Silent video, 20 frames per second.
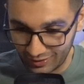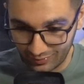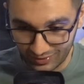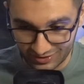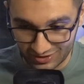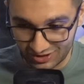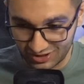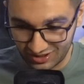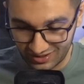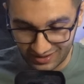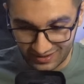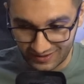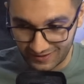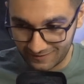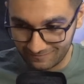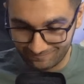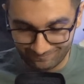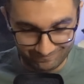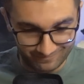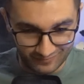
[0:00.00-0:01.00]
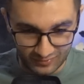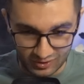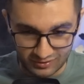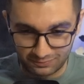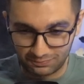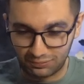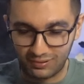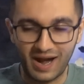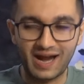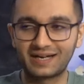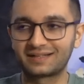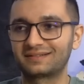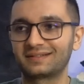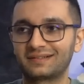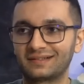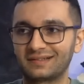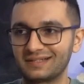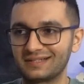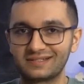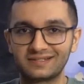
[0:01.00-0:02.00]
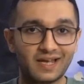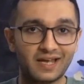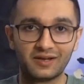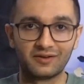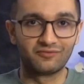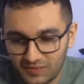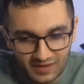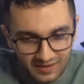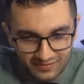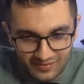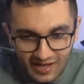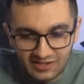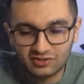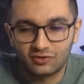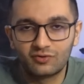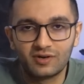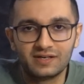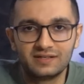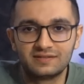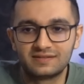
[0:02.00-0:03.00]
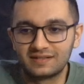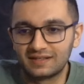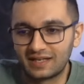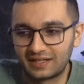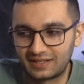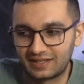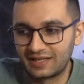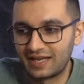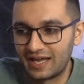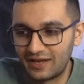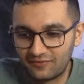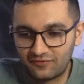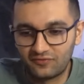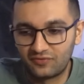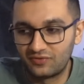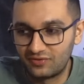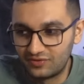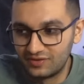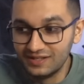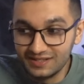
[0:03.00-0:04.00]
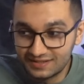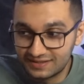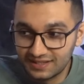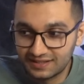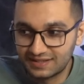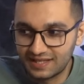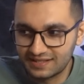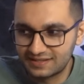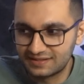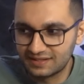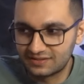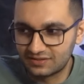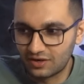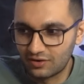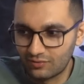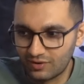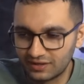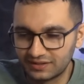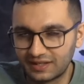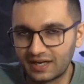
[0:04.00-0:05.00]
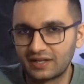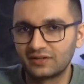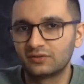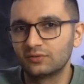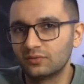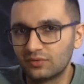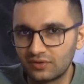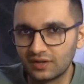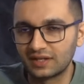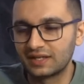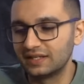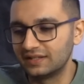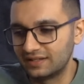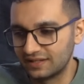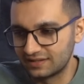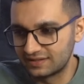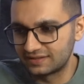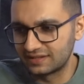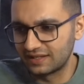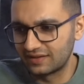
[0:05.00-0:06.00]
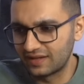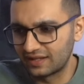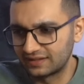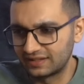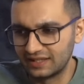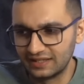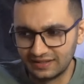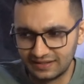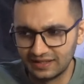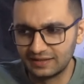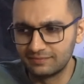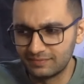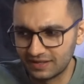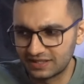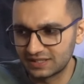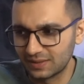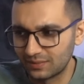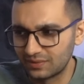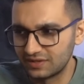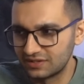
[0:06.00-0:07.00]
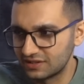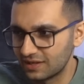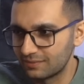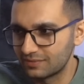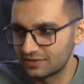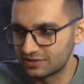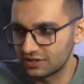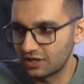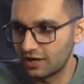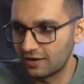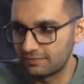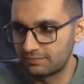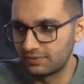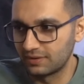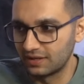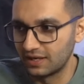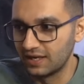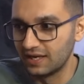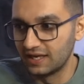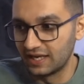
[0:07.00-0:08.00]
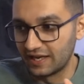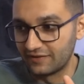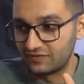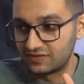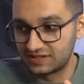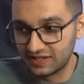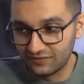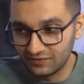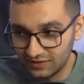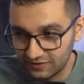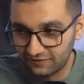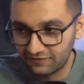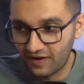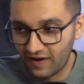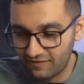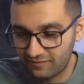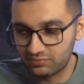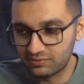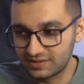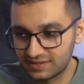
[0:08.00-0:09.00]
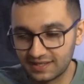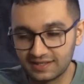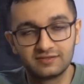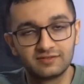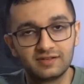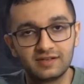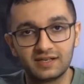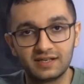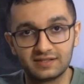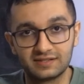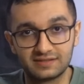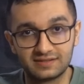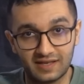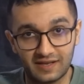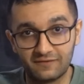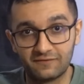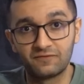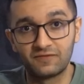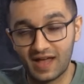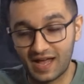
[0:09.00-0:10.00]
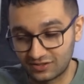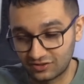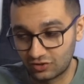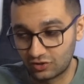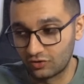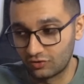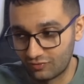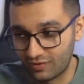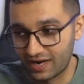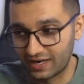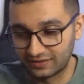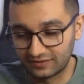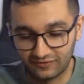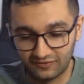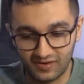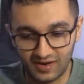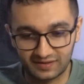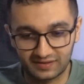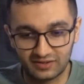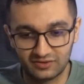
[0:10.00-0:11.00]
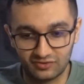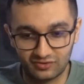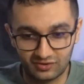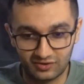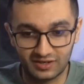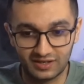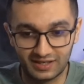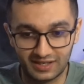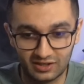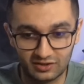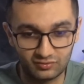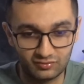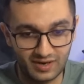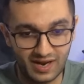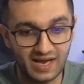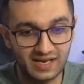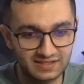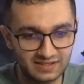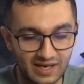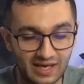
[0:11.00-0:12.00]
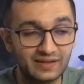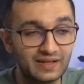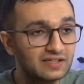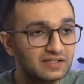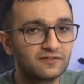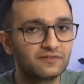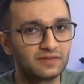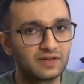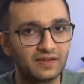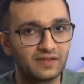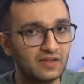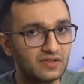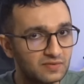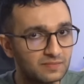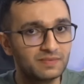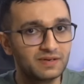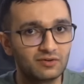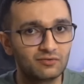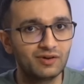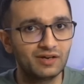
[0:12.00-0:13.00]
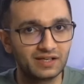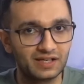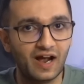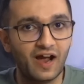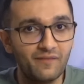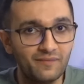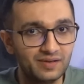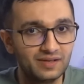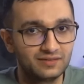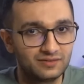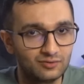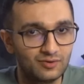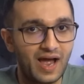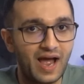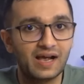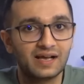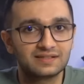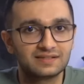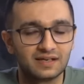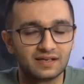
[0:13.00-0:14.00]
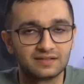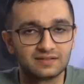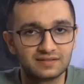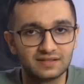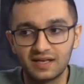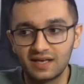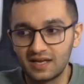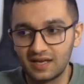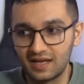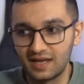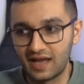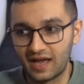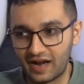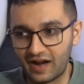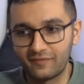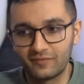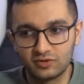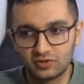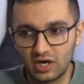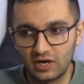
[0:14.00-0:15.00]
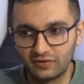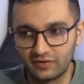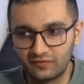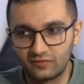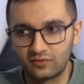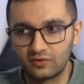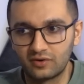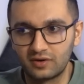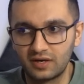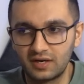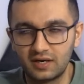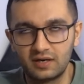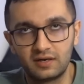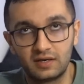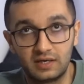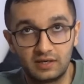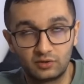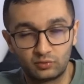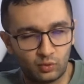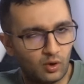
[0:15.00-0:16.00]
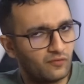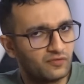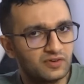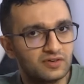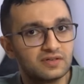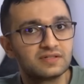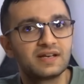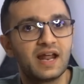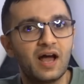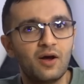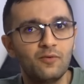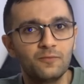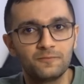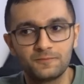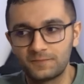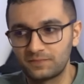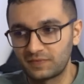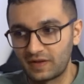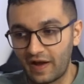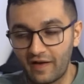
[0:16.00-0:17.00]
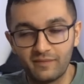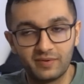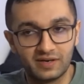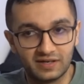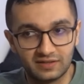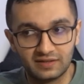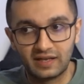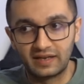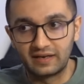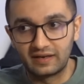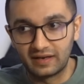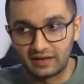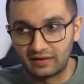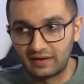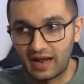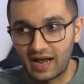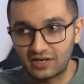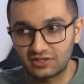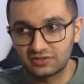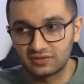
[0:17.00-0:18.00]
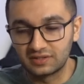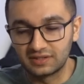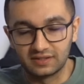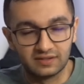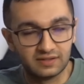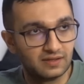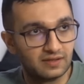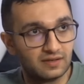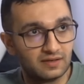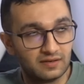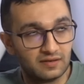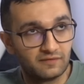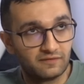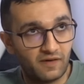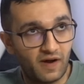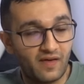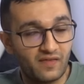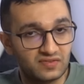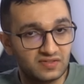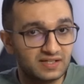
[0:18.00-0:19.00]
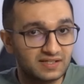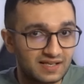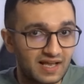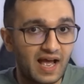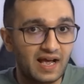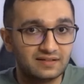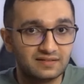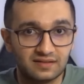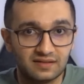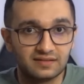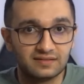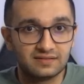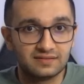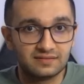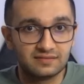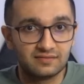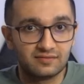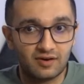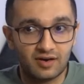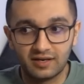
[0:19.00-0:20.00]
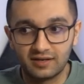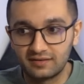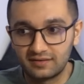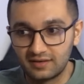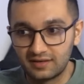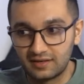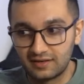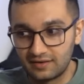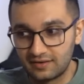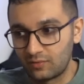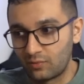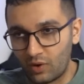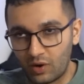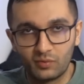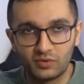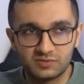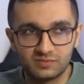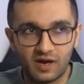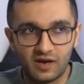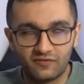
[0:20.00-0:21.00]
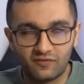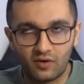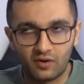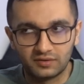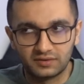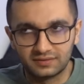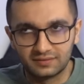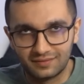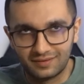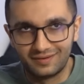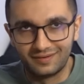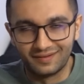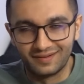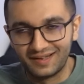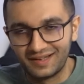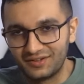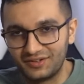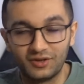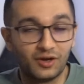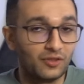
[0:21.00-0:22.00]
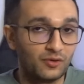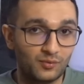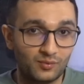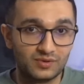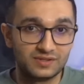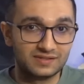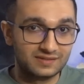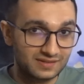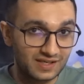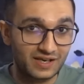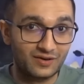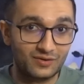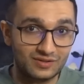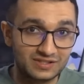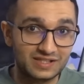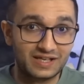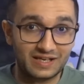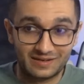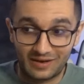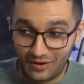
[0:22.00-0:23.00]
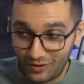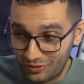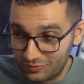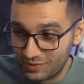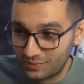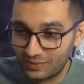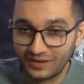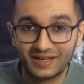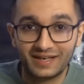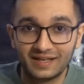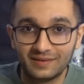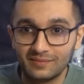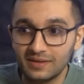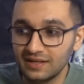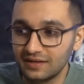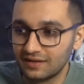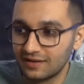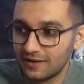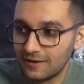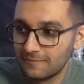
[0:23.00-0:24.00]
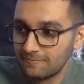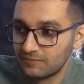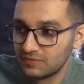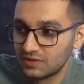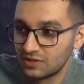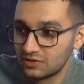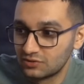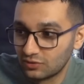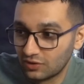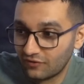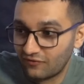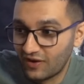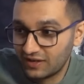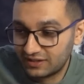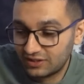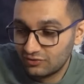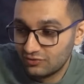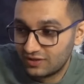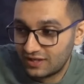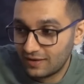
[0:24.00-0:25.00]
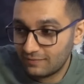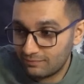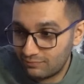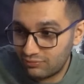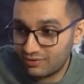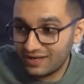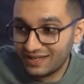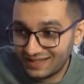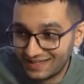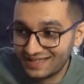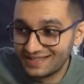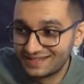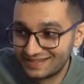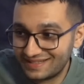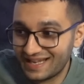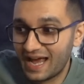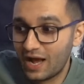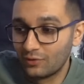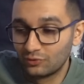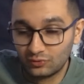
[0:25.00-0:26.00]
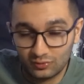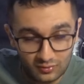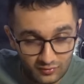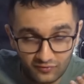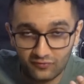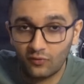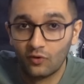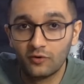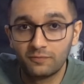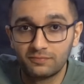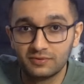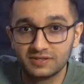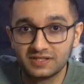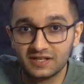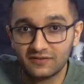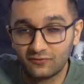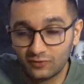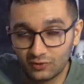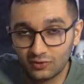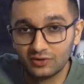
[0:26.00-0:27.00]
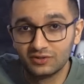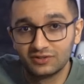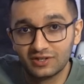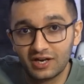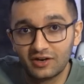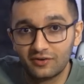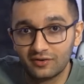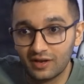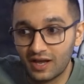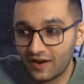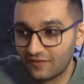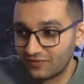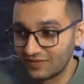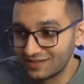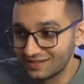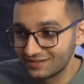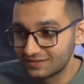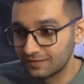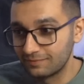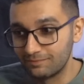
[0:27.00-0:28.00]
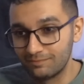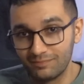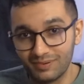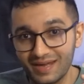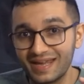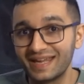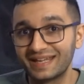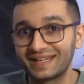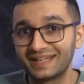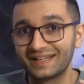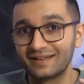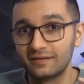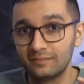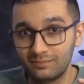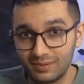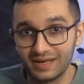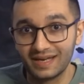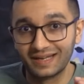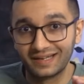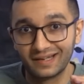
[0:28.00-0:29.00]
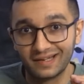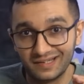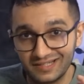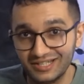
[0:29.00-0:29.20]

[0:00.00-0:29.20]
which is practically safe. That's crazy. Like, if these statistics are right, and I do think he did say that he did make some of these numbers up, but if 75% today is, if that's correct, the fact that you're going to get into an accident, and that's a big rate. Like, I've been into accidents, and I've been driving for 12 years now. I've been in actually 5-6 accidents, right? One was my fault. The other was, it was other people hitting me. So the fact that you can bring this down to 4% for your entire life, this is a big, big